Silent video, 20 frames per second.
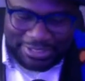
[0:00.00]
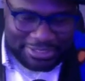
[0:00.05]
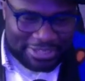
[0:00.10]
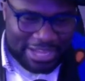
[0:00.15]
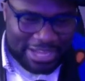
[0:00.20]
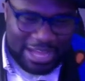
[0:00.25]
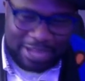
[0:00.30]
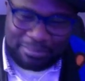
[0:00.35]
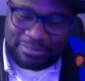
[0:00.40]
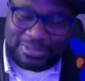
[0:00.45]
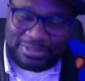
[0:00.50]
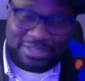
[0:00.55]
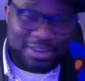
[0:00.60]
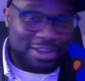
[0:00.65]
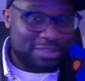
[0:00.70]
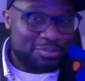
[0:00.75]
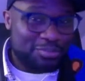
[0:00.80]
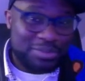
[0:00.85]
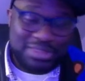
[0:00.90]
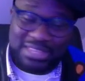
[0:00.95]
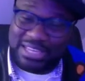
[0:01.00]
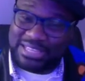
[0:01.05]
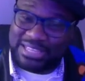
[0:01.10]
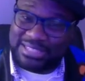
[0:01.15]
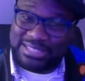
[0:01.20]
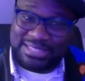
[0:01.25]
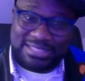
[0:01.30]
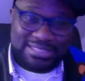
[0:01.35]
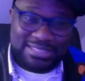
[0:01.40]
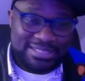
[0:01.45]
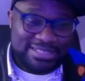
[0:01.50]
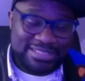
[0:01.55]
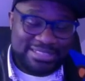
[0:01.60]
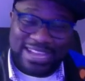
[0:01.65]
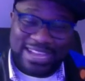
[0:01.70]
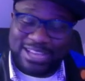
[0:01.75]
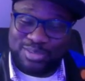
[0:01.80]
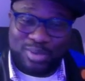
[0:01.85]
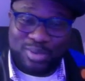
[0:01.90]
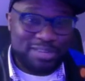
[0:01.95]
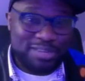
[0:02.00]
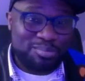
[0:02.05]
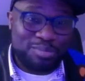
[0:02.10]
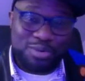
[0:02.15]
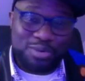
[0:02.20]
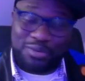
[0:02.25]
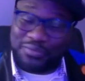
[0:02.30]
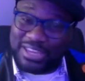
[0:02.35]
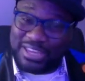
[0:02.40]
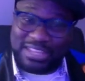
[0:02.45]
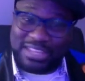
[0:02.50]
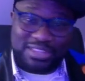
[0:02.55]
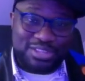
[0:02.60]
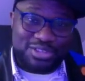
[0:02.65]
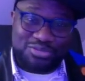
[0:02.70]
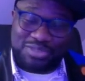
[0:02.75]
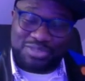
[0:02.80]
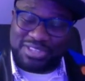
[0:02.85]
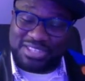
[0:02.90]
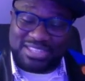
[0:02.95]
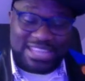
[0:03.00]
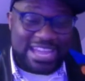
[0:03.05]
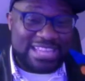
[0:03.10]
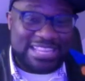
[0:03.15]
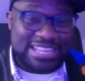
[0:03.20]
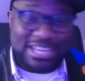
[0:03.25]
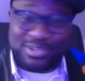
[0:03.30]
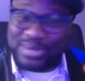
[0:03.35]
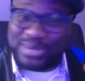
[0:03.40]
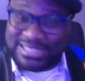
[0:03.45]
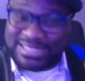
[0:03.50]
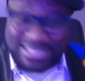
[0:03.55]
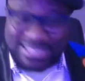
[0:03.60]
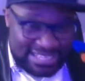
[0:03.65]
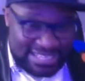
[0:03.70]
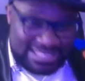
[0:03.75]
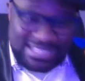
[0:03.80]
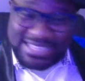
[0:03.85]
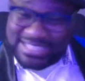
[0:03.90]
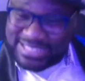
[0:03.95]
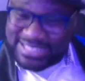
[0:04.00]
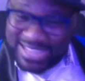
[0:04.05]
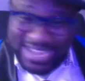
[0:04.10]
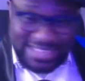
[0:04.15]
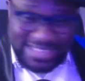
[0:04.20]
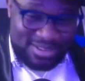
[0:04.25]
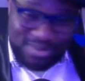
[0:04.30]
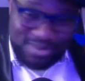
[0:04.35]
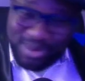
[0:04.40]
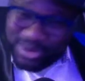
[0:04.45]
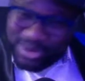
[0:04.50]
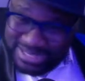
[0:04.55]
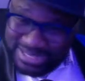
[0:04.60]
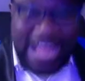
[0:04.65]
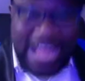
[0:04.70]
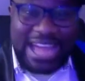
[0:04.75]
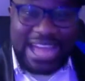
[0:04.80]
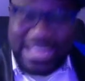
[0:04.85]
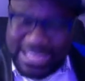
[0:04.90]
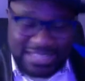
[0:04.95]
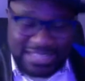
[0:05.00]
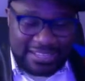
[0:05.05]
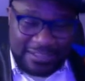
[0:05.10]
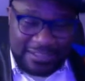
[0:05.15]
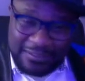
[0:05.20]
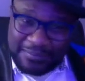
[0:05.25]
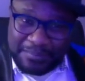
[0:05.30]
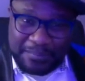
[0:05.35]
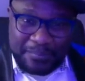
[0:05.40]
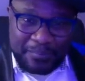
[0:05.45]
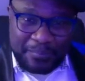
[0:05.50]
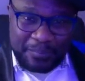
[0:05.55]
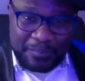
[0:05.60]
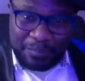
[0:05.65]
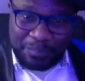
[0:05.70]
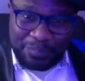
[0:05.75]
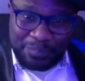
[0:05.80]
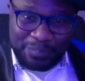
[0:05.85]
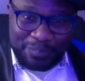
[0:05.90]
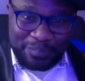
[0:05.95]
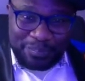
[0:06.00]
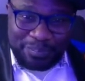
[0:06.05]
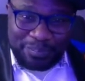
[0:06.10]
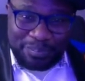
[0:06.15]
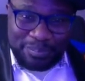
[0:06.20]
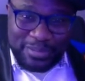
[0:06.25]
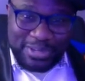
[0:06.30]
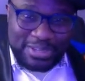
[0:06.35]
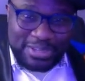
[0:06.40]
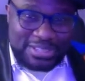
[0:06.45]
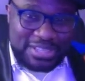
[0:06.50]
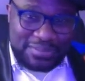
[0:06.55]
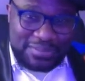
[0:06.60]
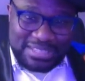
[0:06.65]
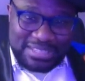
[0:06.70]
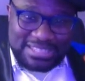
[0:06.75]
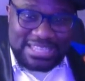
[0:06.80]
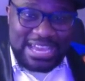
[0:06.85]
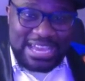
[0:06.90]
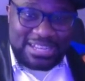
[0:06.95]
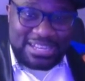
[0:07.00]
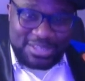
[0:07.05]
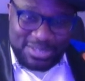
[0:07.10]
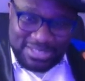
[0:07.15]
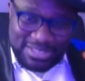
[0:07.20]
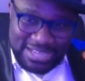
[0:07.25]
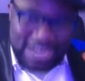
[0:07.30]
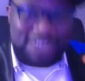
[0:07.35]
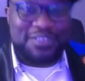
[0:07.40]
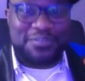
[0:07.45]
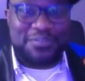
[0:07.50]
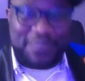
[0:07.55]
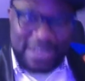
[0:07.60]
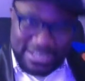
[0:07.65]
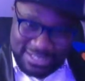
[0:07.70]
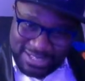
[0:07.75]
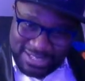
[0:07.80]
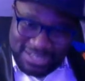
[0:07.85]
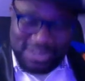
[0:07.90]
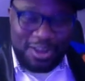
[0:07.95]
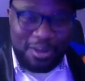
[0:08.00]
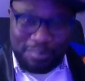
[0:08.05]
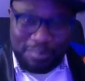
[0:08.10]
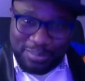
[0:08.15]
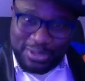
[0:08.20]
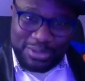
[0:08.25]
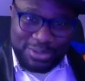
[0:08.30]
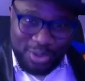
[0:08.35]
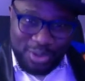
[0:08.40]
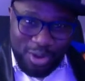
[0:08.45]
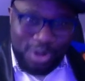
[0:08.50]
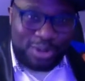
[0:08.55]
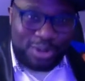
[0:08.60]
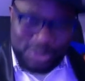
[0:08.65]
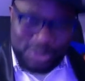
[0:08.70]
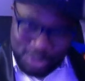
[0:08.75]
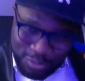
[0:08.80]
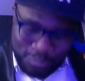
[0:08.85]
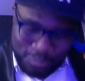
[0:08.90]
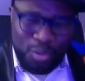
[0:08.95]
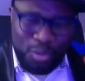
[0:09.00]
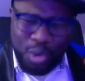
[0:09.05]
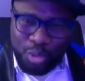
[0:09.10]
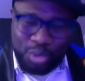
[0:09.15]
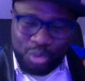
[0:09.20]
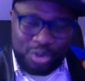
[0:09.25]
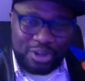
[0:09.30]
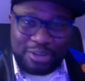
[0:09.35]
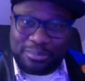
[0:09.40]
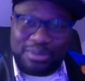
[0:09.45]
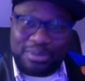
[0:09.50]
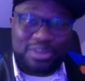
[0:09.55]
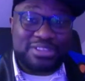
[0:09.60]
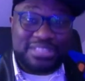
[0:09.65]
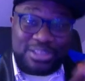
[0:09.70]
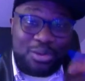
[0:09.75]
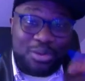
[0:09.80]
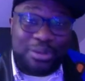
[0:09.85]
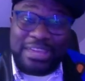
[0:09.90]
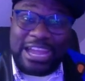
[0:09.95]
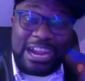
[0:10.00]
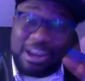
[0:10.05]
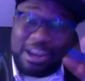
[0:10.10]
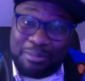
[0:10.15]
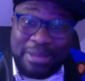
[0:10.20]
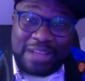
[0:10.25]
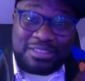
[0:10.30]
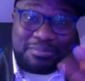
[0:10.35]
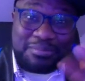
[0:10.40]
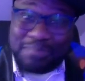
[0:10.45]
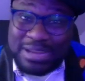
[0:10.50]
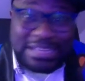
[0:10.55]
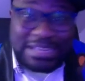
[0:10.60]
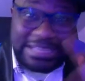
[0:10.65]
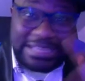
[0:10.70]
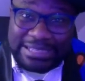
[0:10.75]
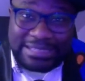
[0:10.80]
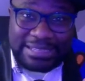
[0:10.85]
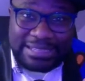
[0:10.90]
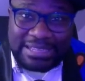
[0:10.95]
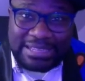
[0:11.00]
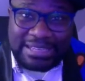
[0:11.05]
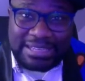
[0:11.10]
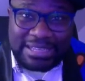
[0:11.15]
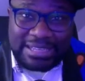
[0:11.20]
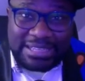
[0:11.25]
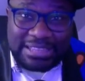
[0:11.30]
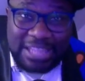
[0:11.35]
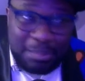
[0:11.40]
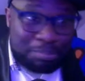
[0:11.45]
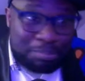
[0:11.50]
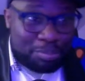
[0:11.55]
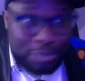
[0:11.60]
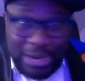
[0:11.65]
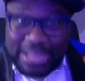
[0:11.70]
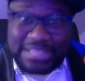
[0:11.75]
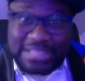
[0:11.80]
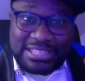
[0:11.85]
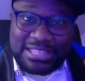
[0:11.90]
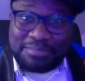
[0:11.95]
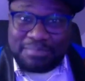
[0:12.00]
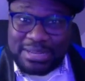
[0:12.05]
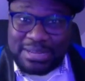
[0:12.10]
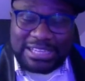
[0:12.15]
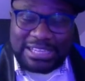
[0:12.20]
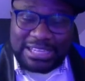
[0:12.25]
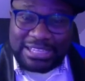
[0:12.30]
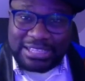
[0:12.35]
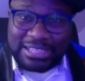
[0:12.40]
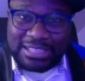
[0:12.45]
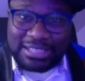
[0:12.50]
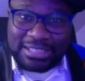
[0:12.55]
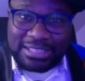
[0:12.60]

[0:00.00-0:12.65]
I'm done with this. That's why the movie industry is dead. That's why Disney is dead. They're all dying because they've decided to sacrifice their company on the altar of woke because they don't care about the money. They print the money.